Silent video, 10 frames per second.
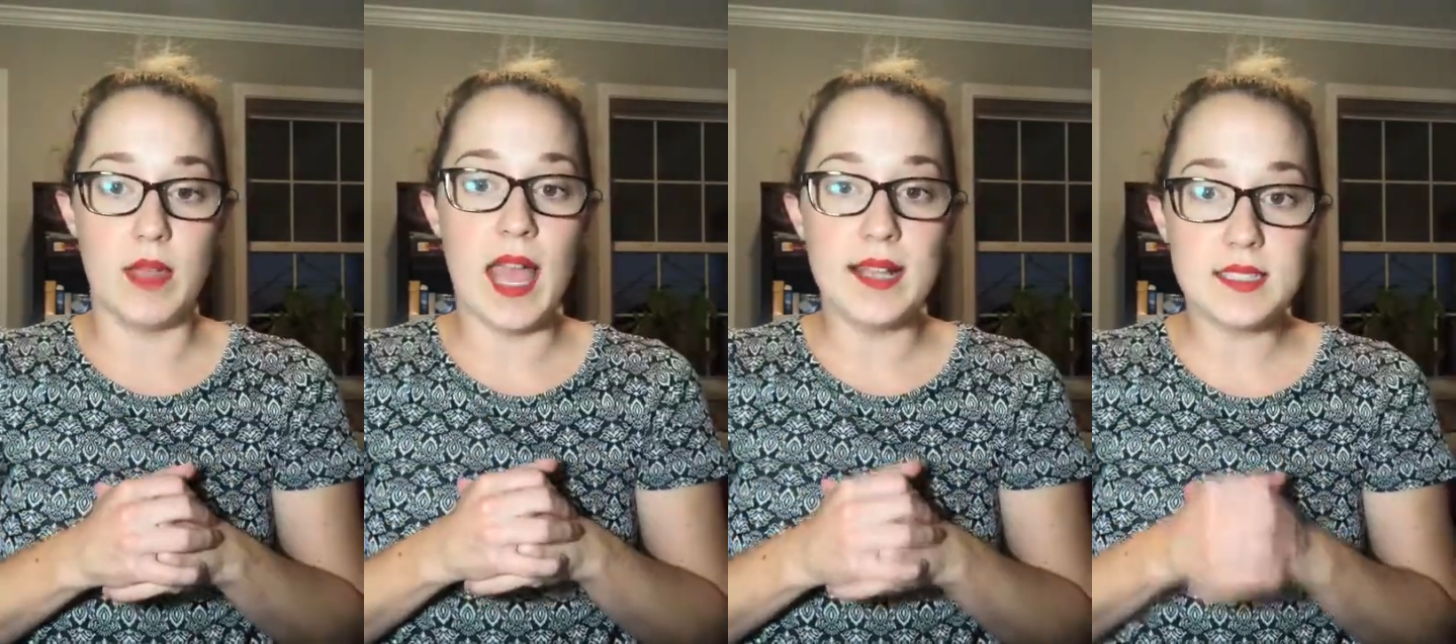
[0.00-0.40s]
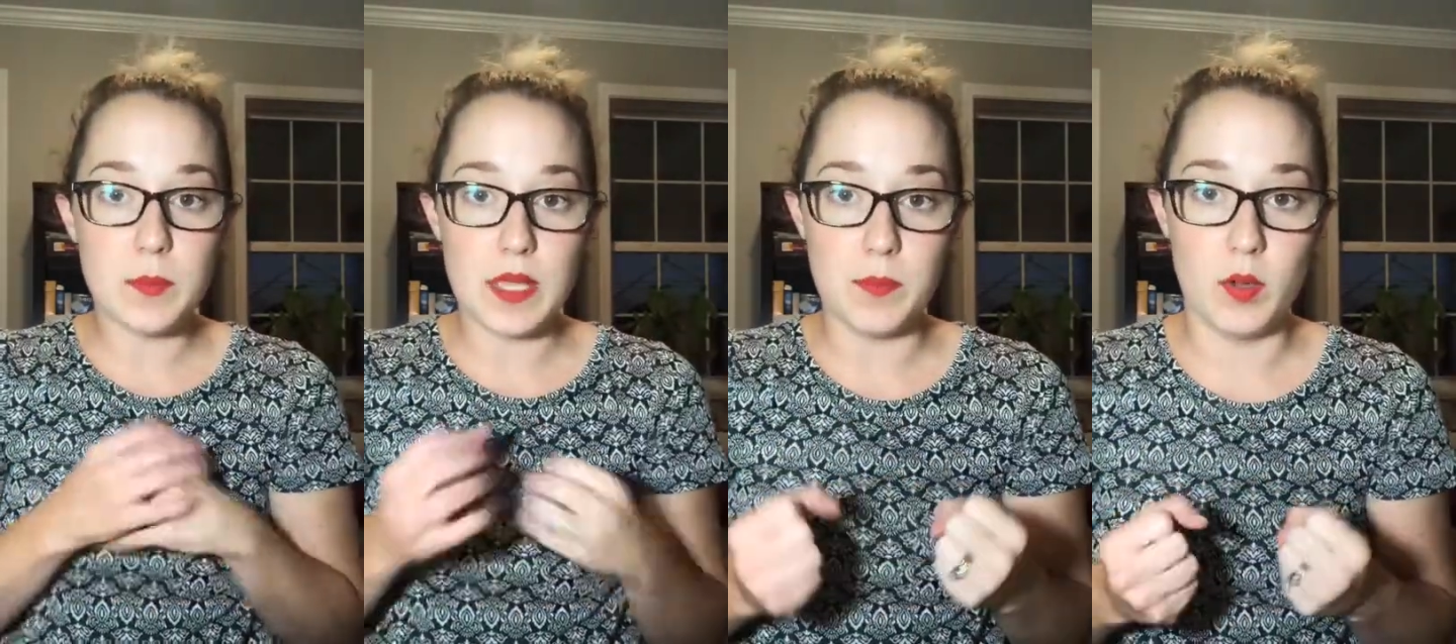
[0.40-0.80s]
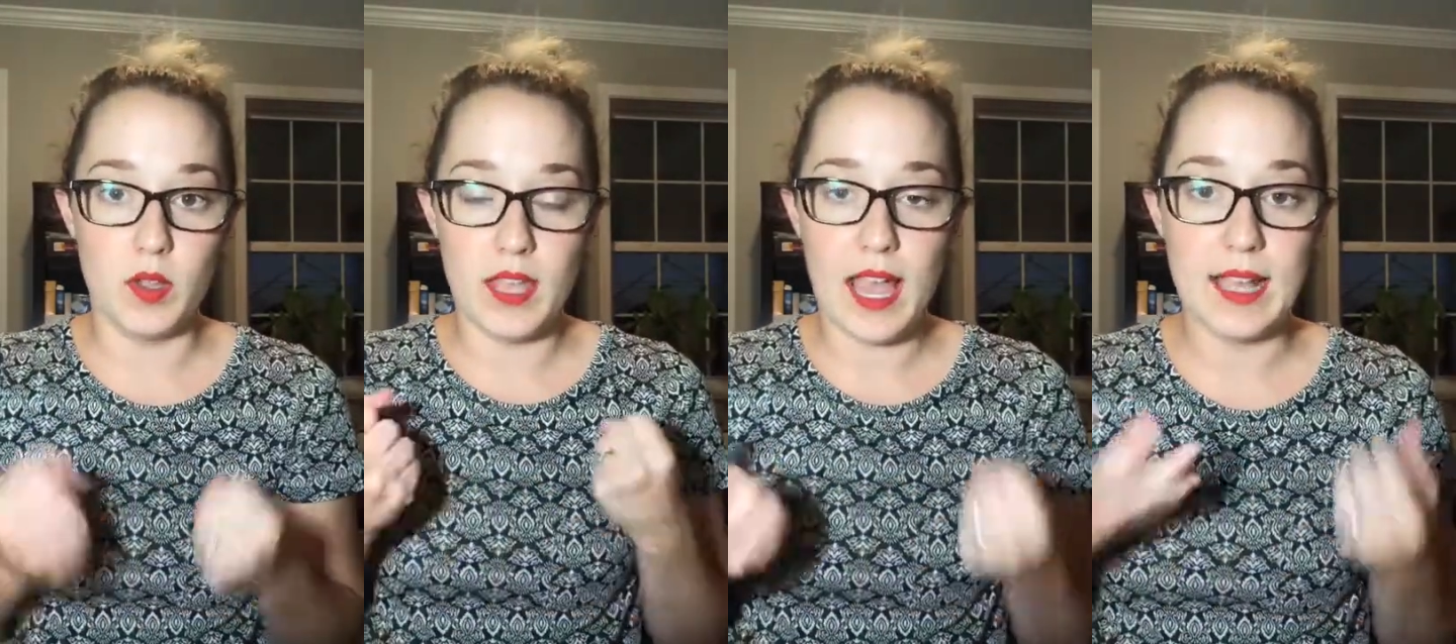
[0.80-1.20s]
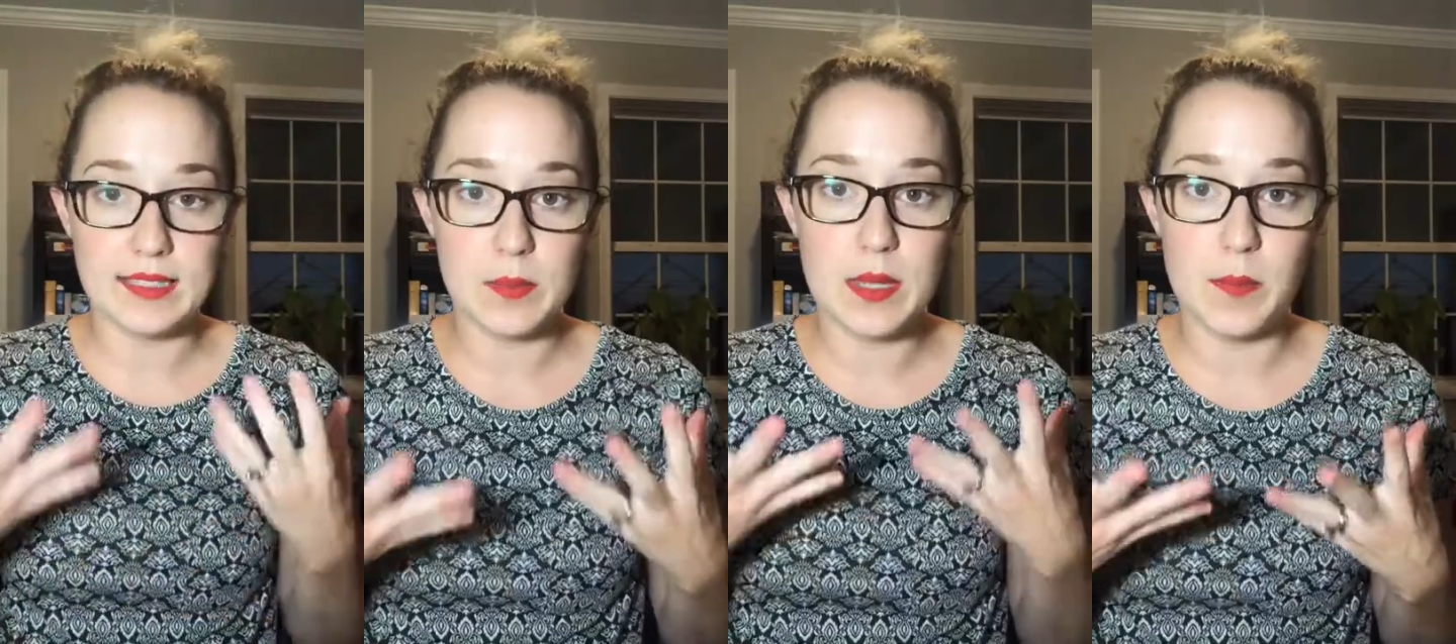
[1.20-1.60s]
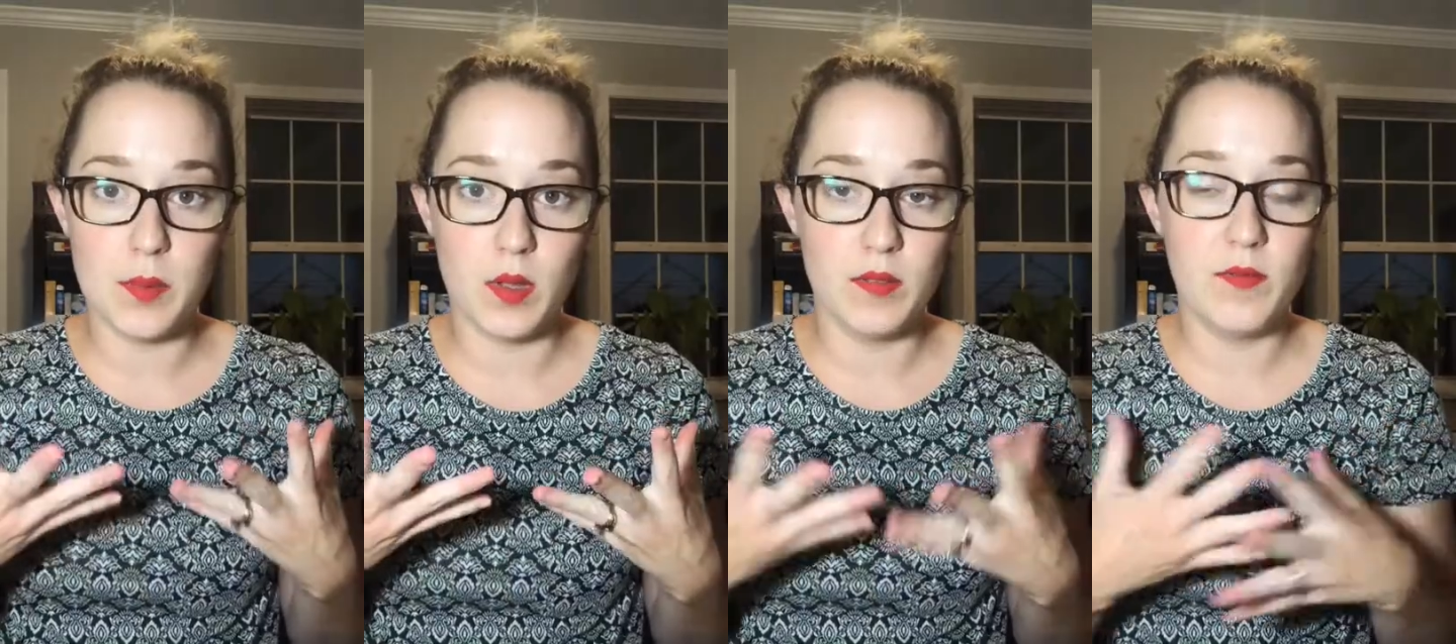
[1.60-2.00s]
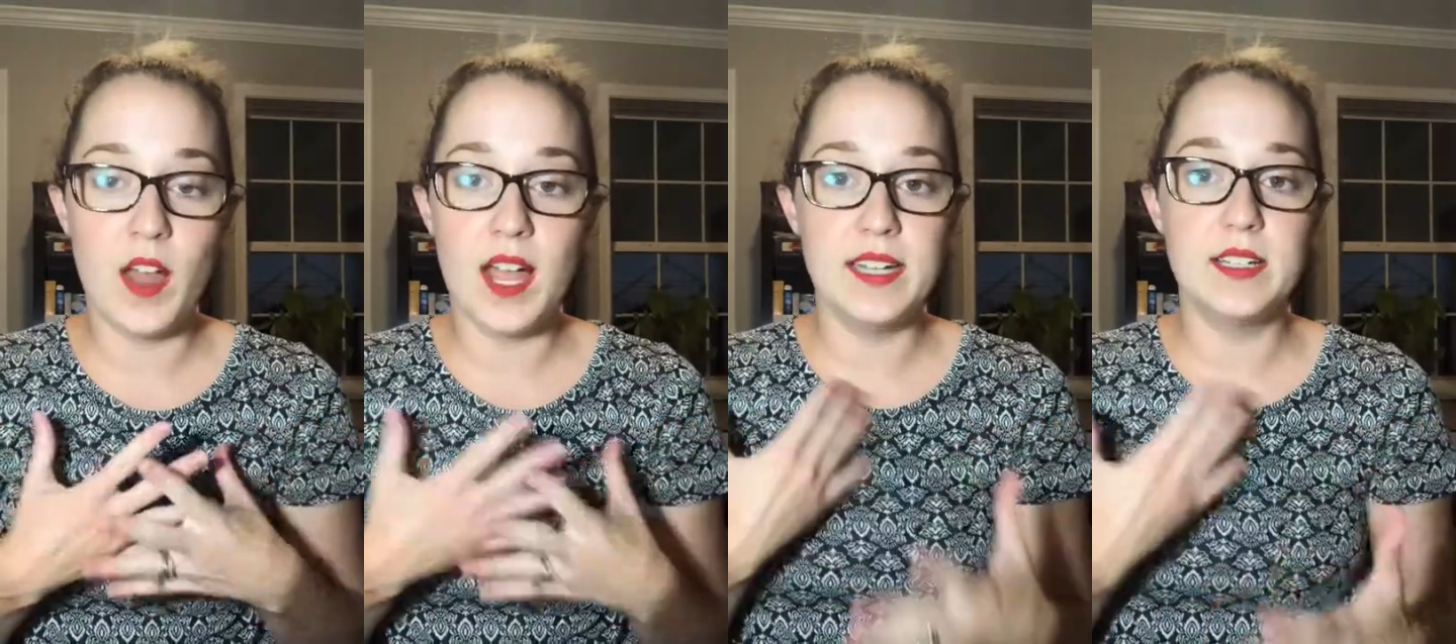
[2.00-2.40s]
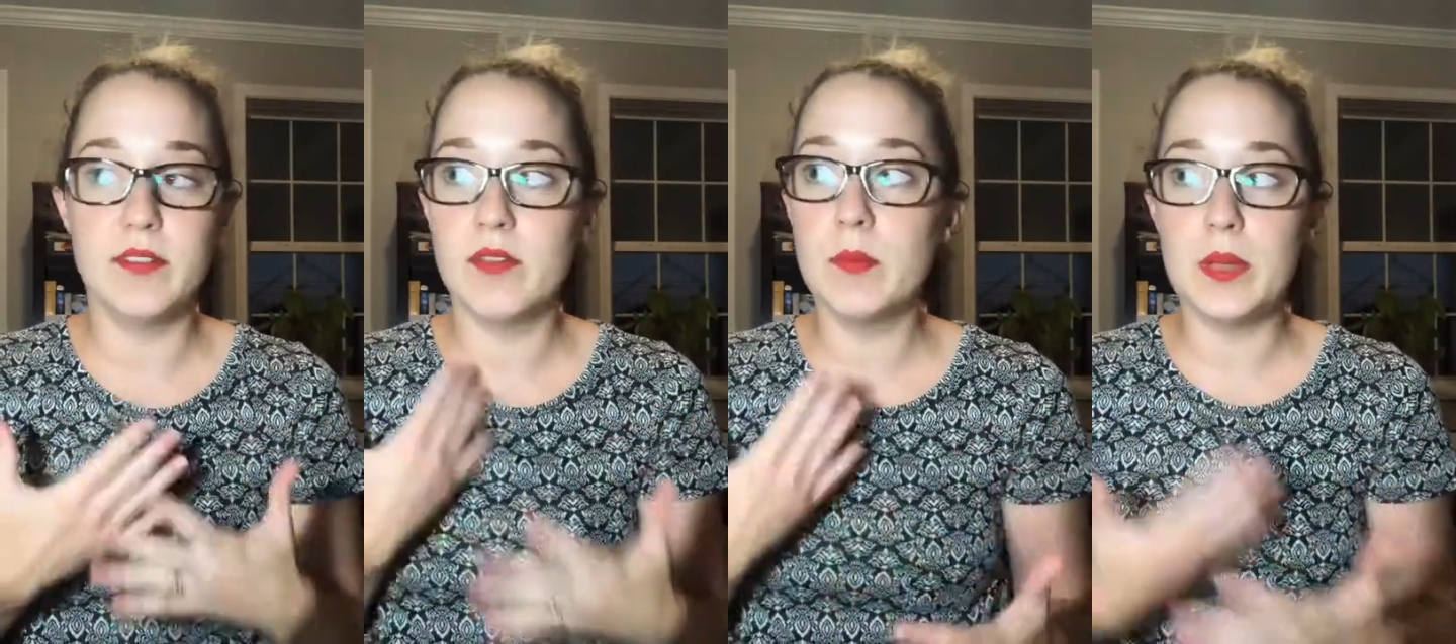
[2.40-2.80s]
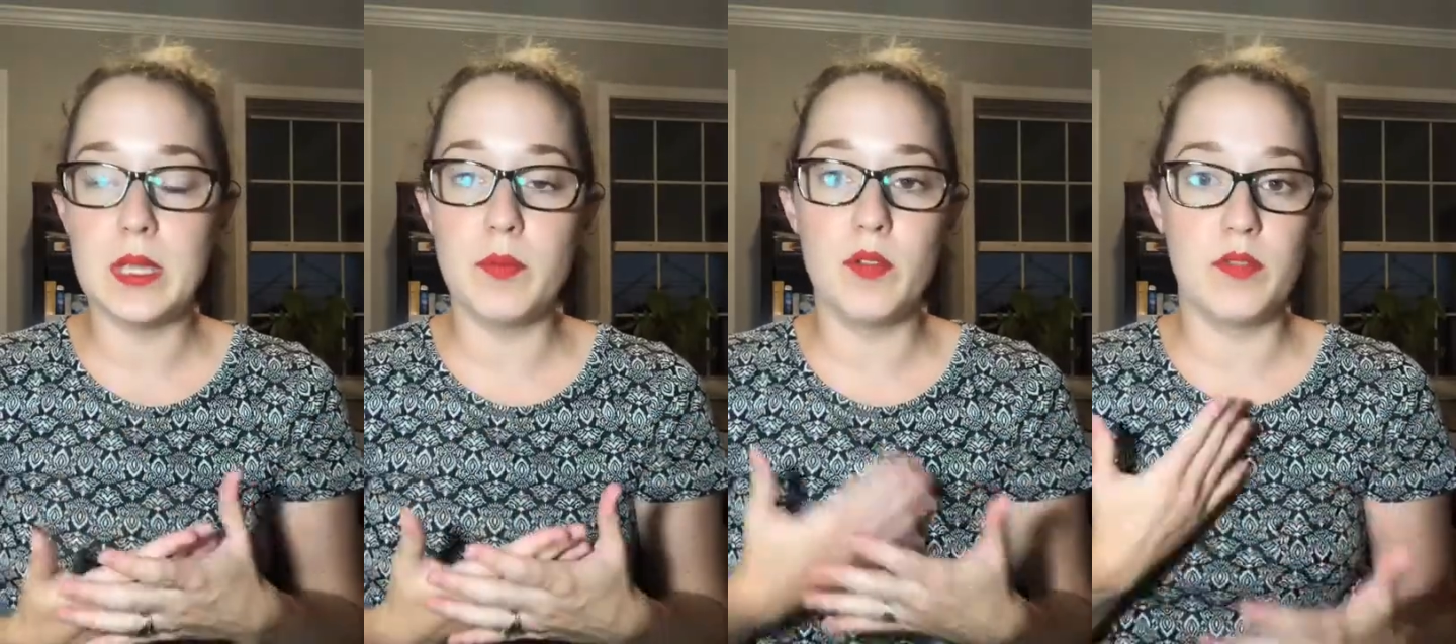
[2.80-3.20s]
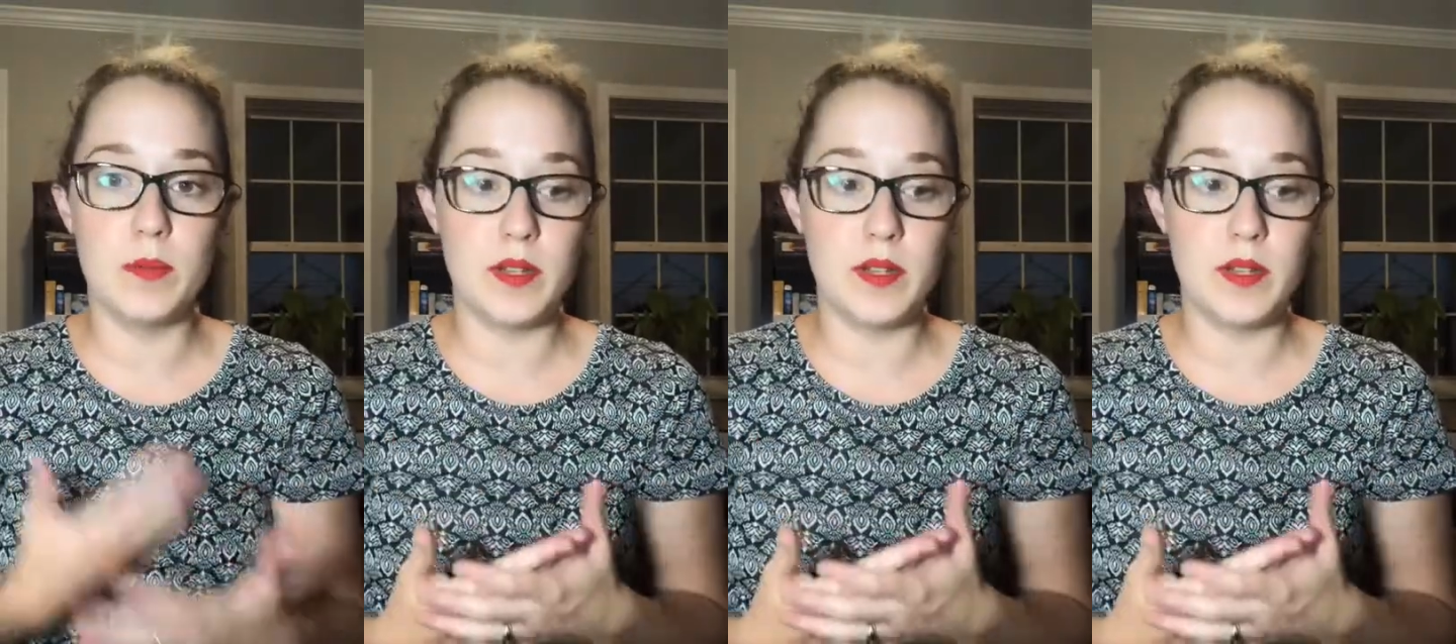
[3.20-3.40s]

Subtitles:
Ask people, find different people from